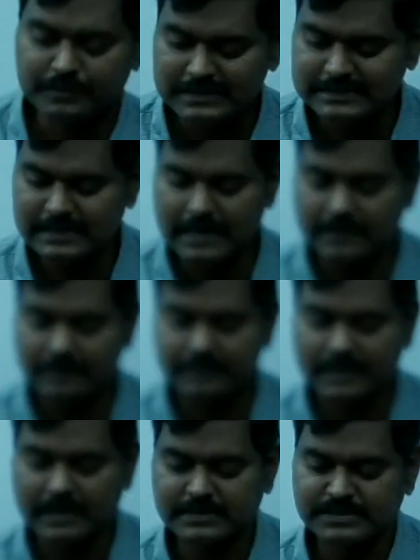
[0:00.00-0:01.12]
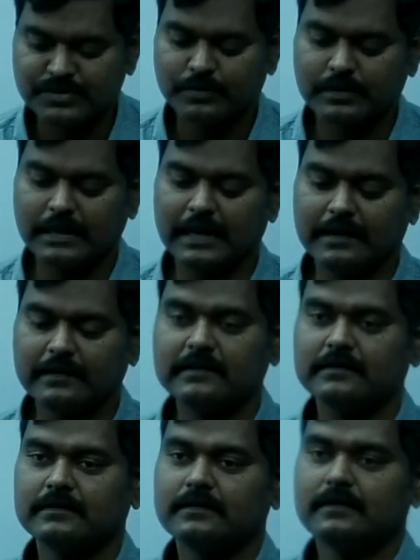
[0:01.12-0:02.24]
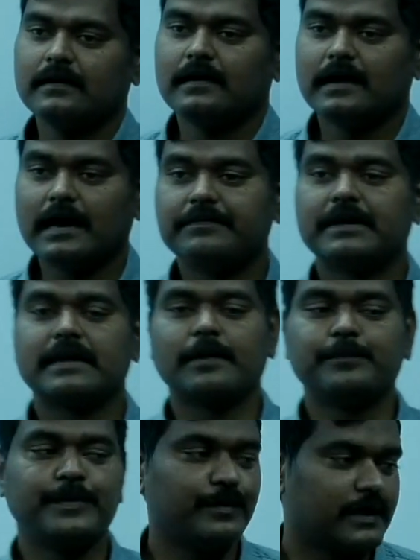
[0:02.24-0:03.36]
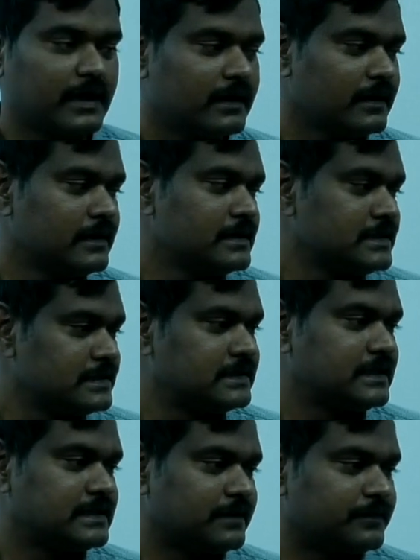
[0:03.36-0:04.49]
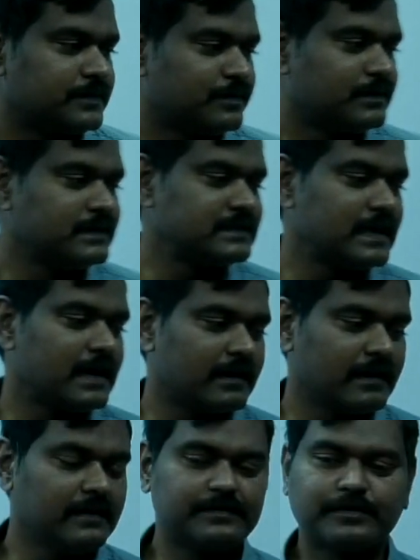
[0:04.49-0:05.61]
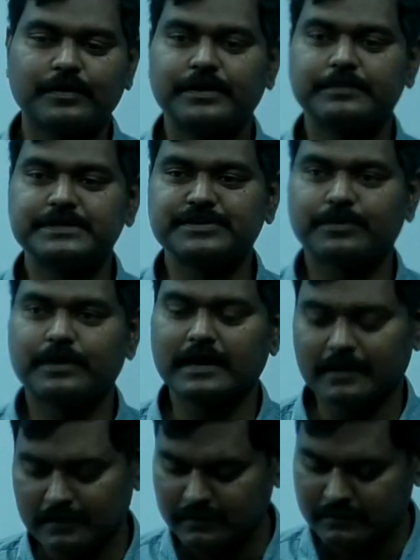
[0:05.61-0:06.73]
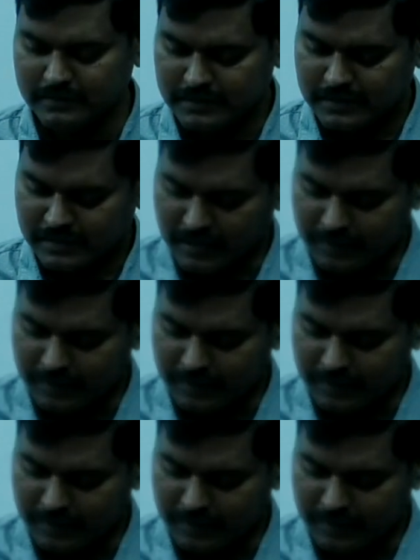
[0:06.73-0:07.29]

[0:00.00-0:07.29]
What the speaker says: So this data we can store in our computer system. So this data is going to be stored in a